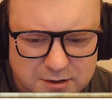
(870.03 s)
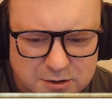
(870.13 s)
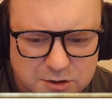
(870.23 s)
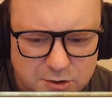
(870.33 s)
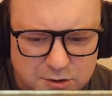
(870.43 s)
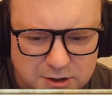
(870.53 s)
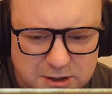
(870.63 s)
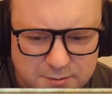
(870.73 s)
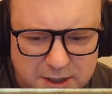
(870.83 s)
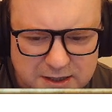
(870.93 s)
So you need
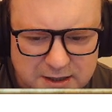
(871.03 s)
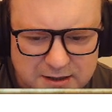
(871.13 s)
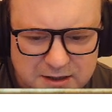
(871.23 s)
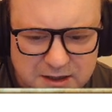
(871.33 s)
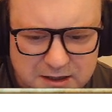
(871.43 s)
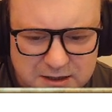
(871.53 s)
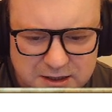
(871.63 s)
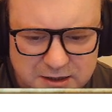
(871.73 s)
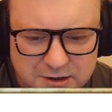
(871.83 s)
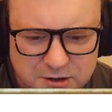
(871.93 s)
to make that
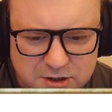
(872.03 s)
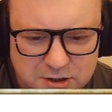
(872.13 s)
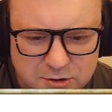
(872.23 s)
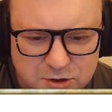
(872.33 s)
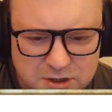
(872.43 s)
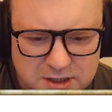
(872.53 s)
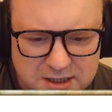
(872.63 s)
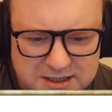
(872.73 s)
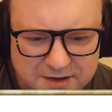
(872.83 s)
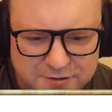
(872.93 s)
clear, because you just say
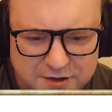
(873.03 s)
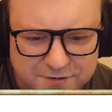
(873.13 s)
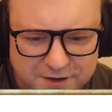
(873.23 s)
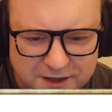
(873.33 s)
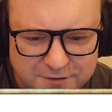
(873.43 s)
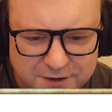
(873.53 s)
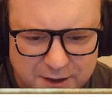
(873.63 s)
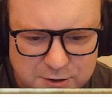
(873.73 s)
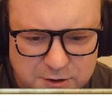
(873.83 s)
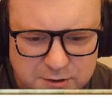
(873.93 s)

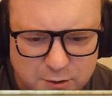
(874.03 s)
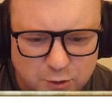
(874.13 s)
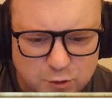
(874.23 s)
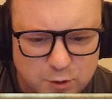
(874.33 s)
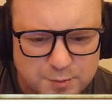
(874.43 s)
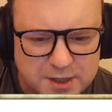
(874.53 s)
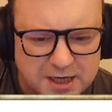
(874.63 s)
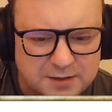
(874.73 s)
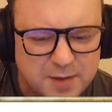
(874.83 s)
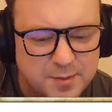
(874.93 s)
75,000 who
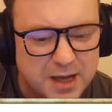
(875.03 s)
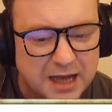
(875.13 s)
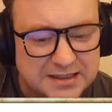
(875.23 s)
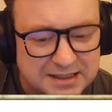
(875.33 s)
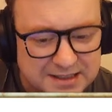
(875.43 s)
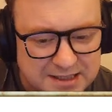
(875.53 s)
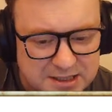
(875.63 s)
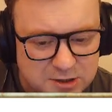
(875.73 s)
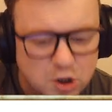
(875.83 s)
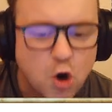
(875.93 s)
obtain maybe at
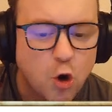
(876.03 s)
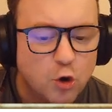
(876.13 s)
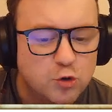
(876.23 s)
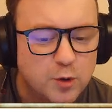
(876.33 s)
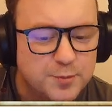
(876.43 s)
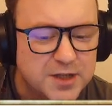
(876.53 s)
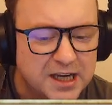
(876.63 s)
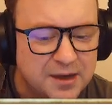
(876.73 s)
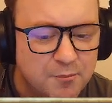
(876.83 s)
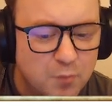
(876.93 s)
least, or who
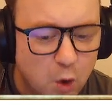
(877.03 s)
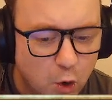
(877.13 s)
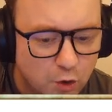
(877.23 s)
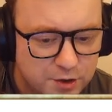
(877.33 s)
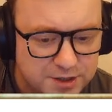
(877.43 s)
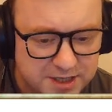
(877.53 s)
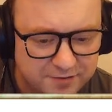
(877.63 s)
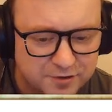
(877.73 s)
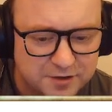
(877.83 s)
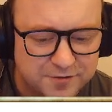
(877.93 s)
obtain more than
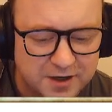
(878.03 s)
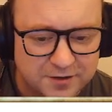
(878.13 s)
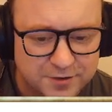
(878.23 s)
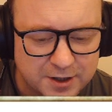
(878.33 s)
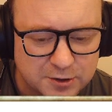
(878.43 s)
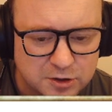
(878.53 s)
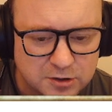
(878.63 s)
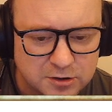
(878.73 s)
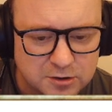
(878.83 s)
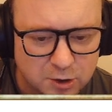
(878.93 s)

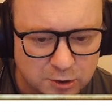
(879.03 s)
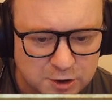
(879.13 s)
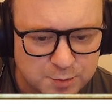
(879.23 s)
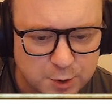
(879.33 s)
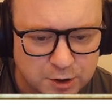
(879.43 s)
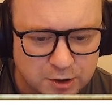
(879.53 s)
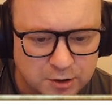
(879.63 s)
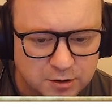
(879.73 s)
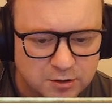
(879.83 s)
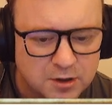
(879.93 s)
$75,000 per
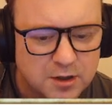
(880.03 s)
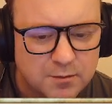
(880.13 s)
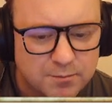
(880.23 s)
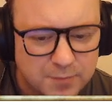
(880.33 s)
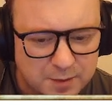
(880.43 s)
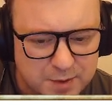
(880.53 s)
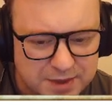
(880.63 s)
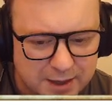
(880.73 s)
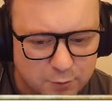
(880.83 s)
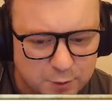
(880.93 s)
year. Maybe
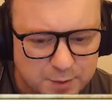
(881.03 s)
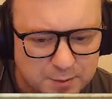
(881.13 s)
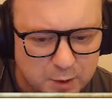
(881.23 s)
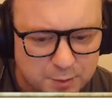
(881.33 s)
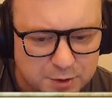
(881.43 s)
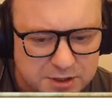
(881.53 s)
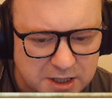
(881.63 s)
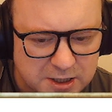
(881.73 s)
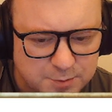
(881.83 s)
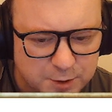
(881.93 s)
that would be more
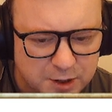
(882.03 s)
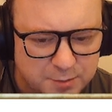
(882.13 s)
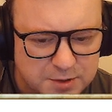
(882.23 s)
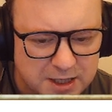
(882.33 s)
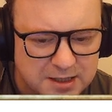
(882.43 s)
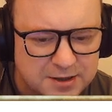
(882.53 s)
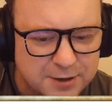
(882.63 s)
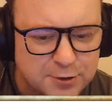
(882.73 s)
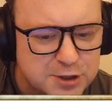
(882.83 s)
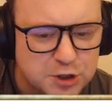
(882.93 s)
precise, but
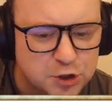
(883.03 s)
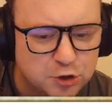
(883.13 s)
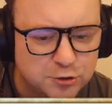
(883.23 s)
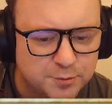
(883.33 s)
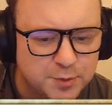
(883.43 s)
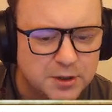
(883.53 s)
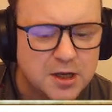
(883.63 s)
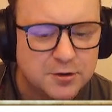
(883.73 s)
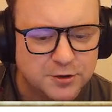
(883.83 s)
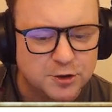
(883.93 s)
there isn't a group
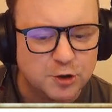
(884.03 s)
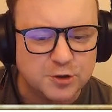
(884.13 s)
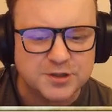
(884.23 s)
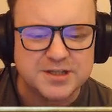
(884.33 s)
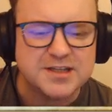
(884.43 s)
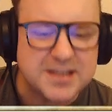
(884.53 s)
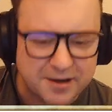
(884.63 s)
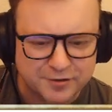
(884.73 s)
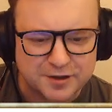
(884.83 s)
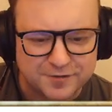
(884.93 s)
that earns
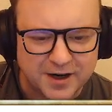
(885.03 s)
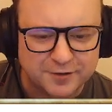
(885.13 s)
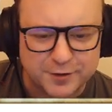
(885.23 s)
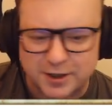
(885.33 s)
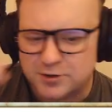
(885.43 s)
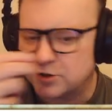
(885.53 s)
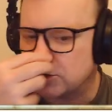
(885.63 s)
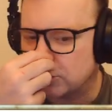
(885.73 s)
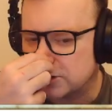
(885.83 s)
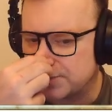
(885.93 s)

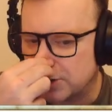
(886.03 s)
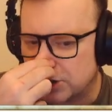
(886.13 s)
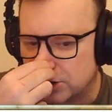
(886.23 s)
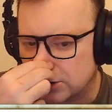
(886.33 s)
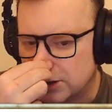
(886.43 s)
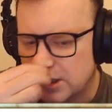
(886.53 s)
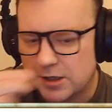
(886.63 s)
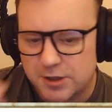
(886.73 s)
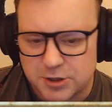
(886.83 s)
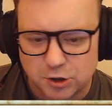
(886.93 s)
$75,000 per year.
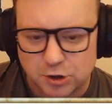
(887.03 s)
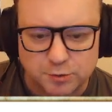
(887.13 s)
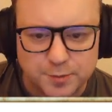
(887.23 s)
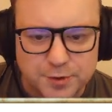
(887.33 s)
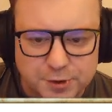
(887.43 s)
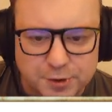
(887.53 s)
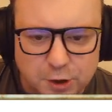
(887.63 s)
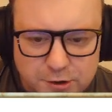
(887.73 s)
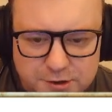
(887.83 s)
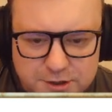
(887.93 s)
There's a group that
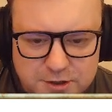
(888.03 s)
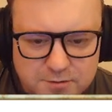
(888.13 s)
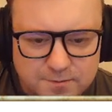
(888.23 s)
earns